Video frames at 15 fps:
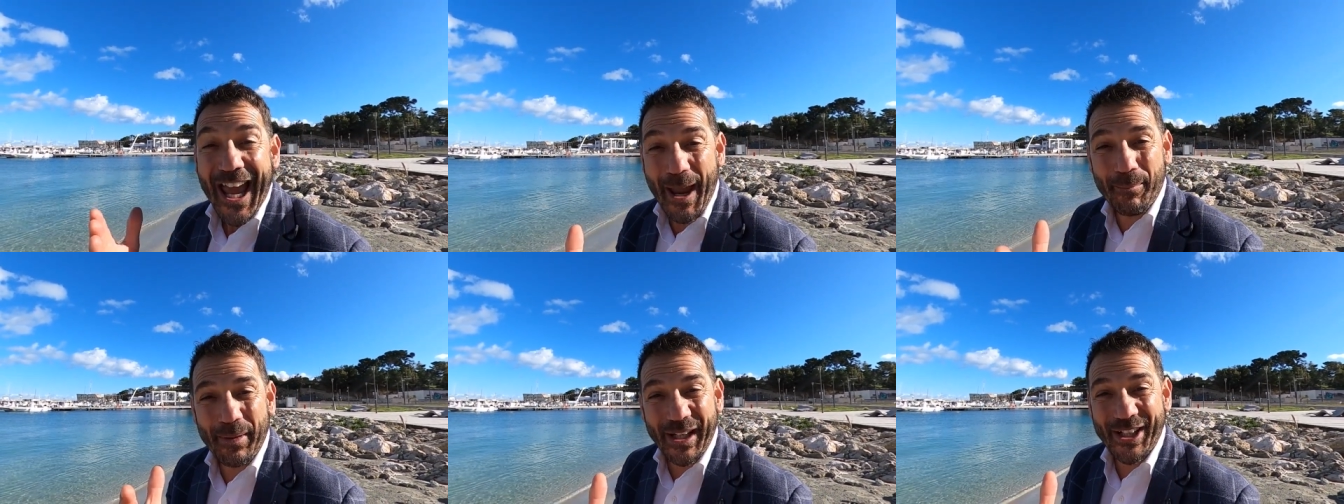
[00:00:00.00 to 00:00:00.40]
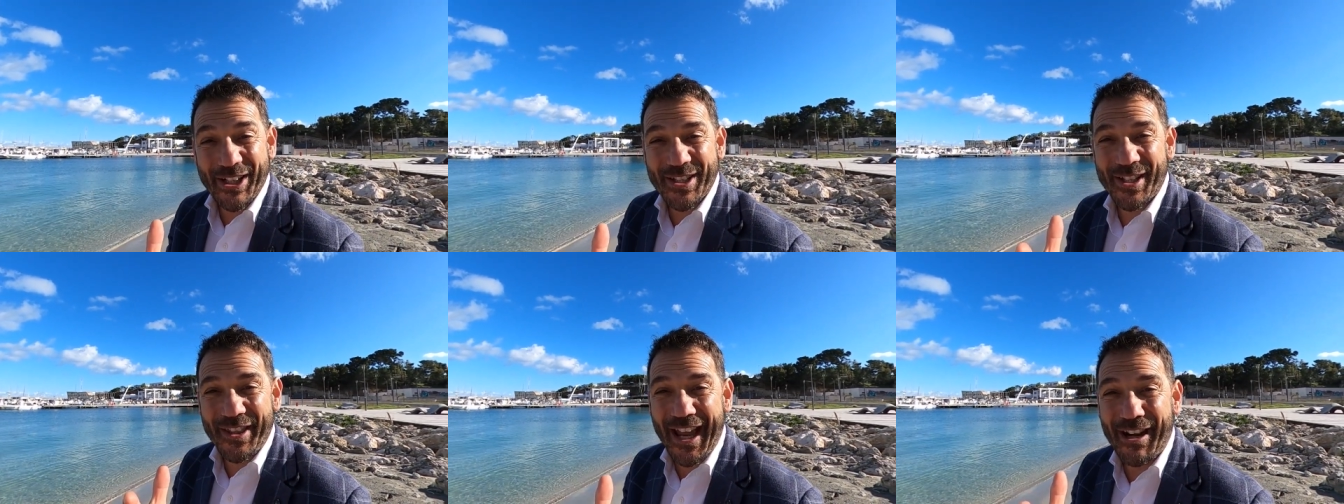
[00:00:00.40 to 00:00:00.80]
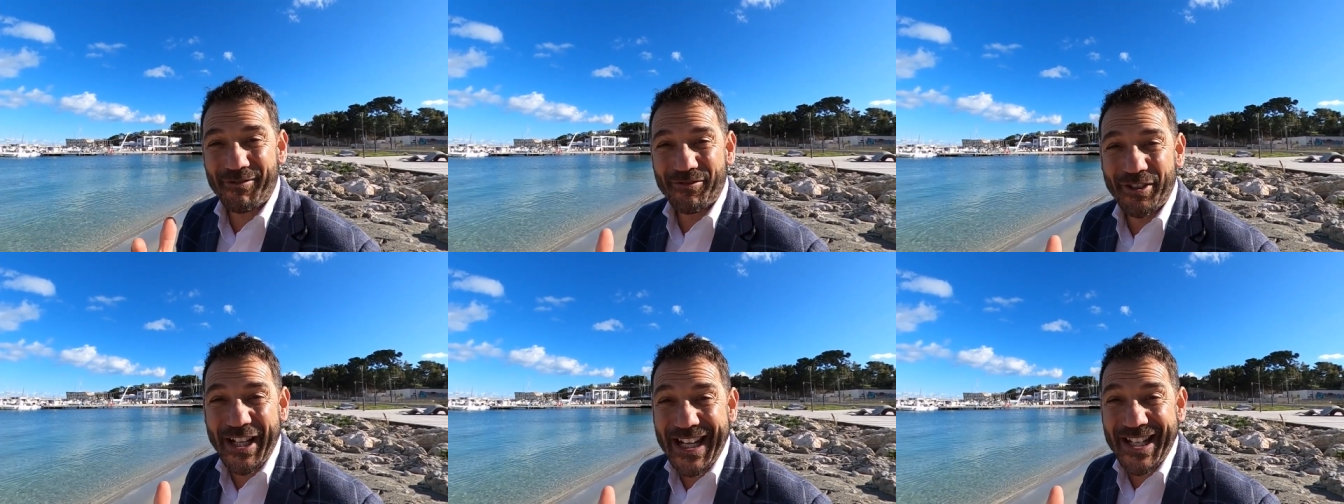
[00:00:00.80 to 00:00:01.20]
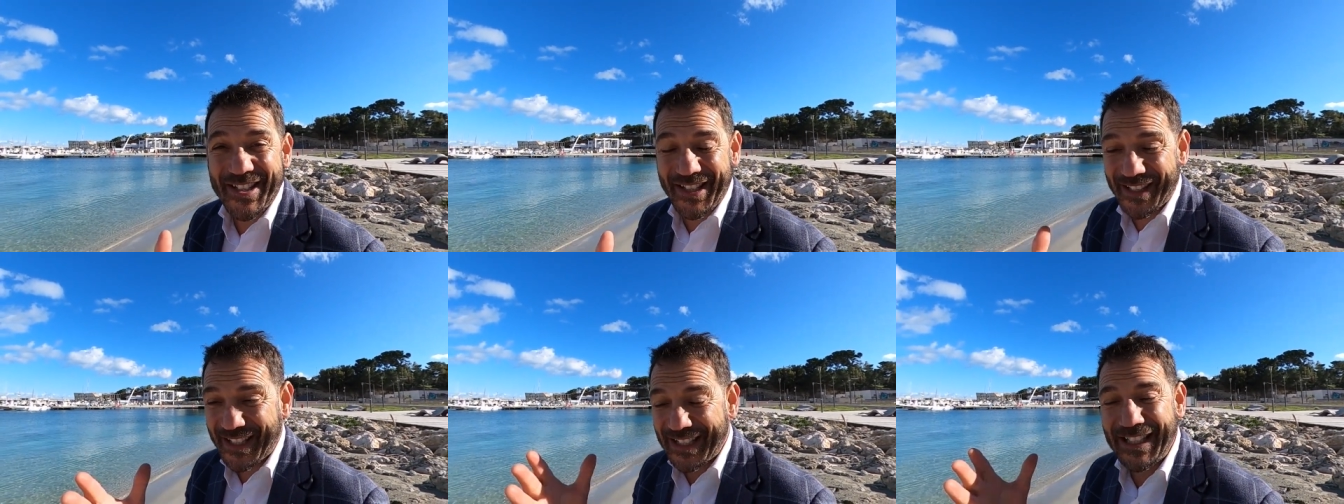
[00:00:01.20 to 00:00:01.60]
And because of that
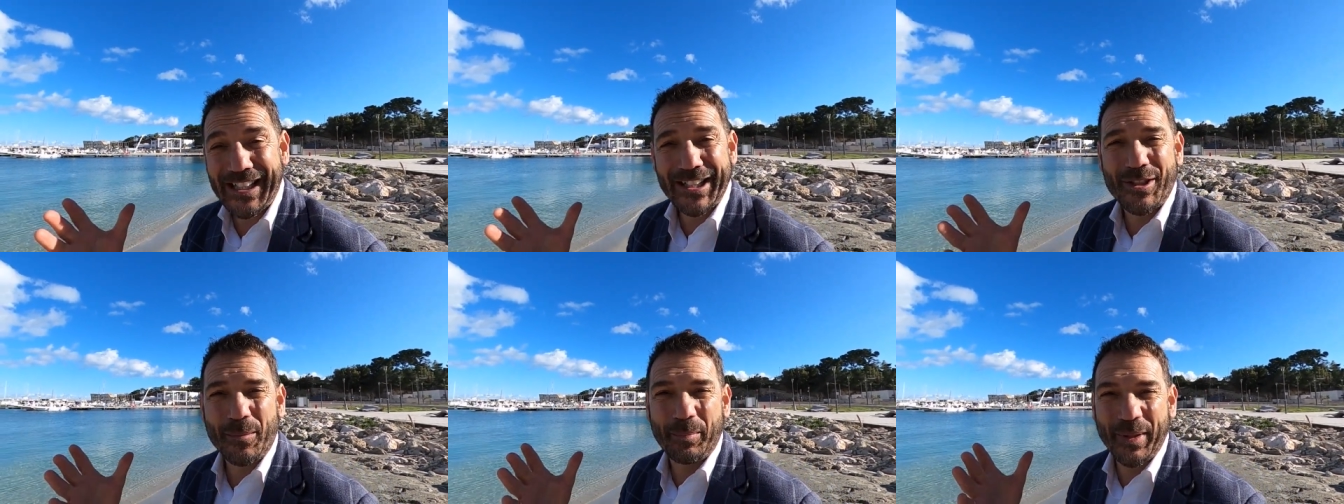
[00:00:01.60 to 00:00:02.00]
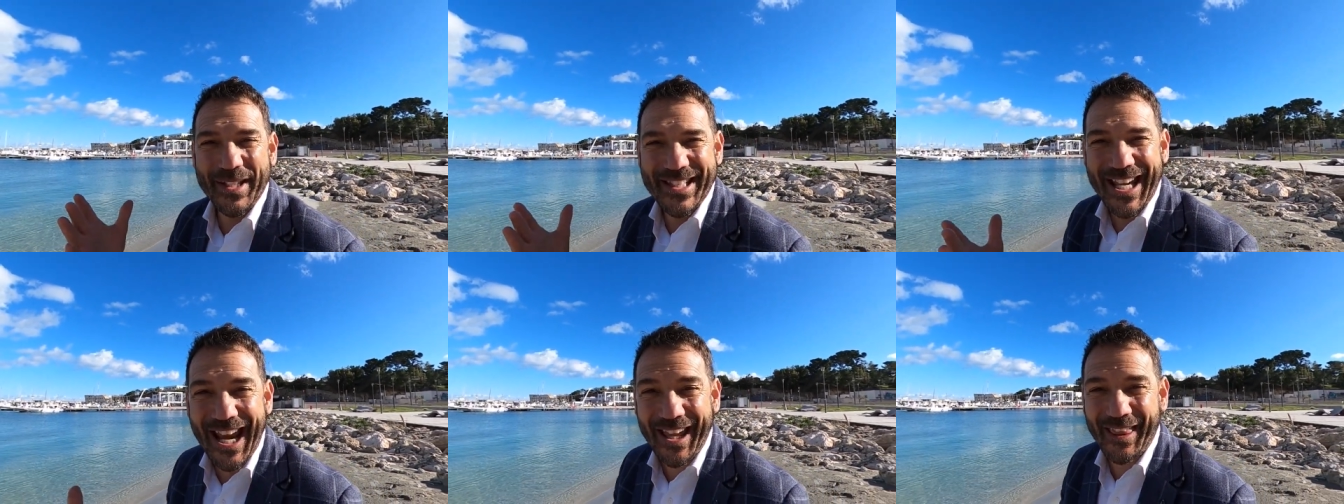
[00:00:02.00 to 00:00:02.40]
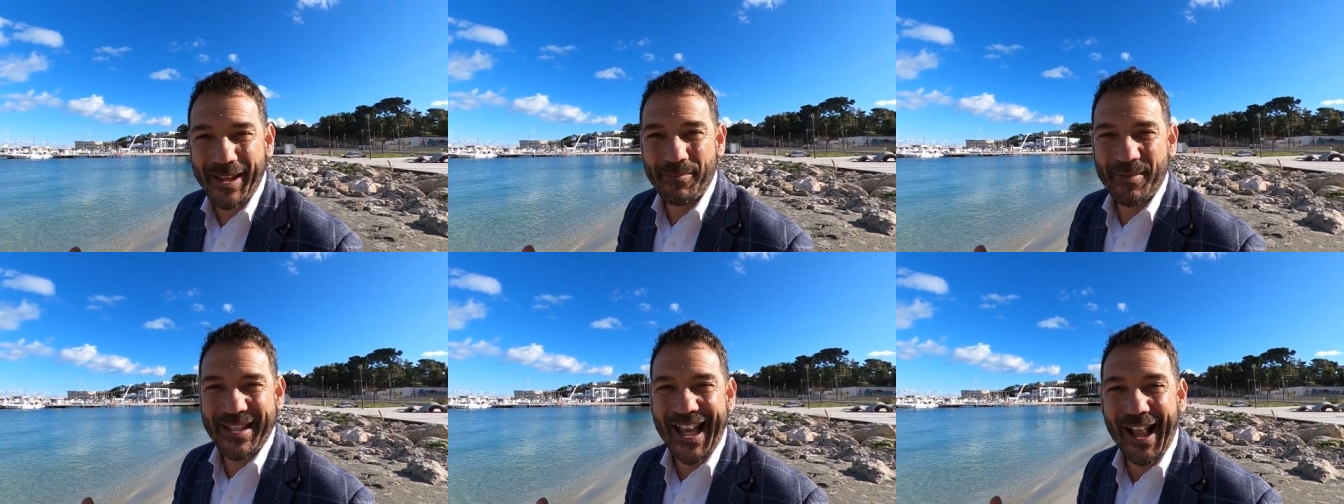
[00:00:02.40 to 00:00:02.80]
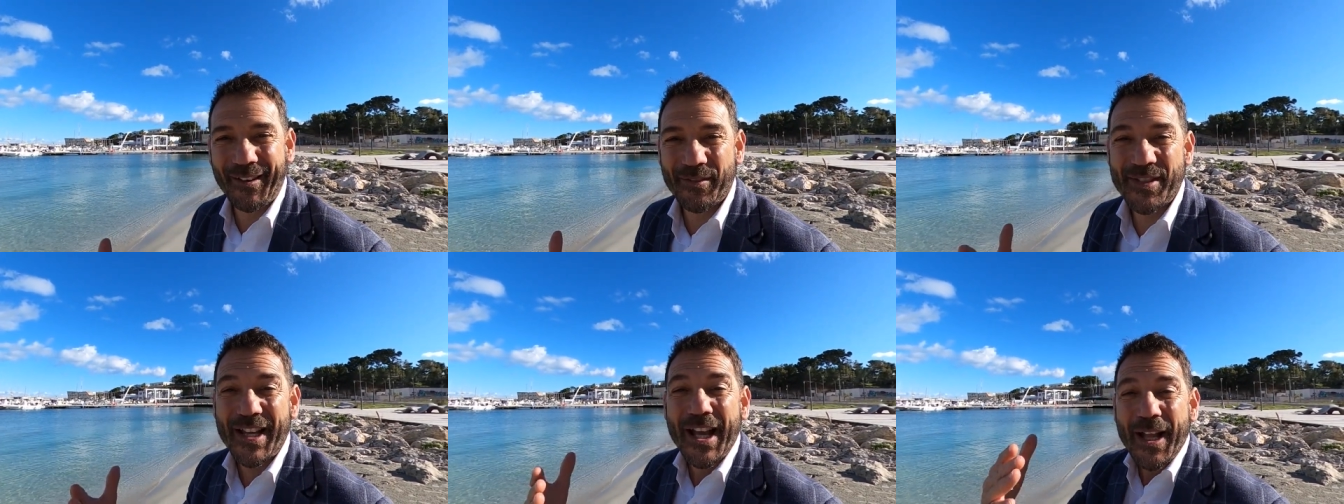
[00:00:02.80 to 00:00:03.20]
reason, they needed to protect
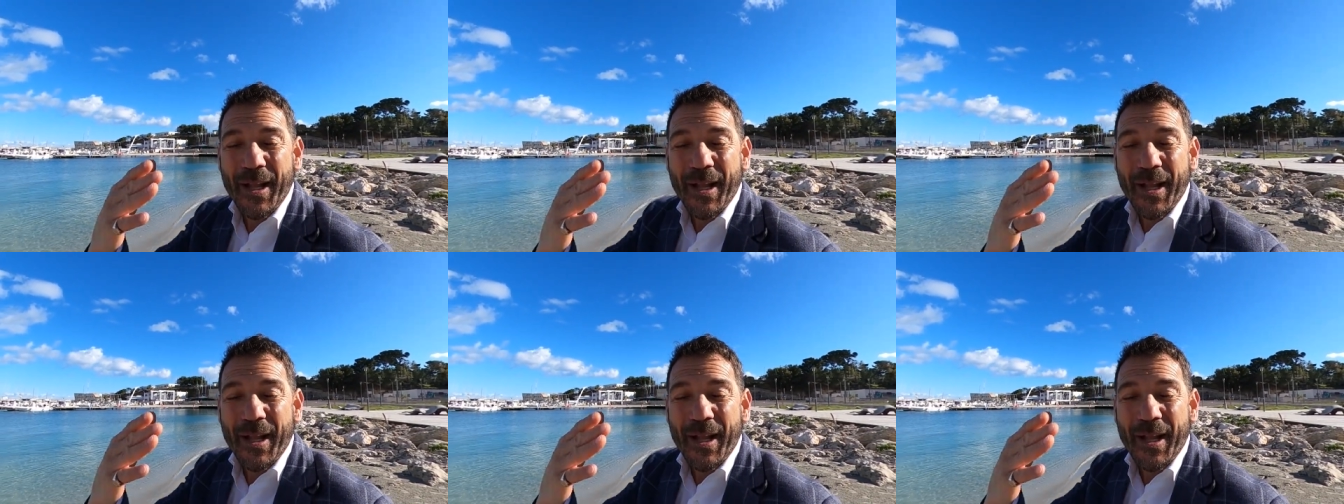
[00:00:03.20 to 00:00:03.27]
themselves,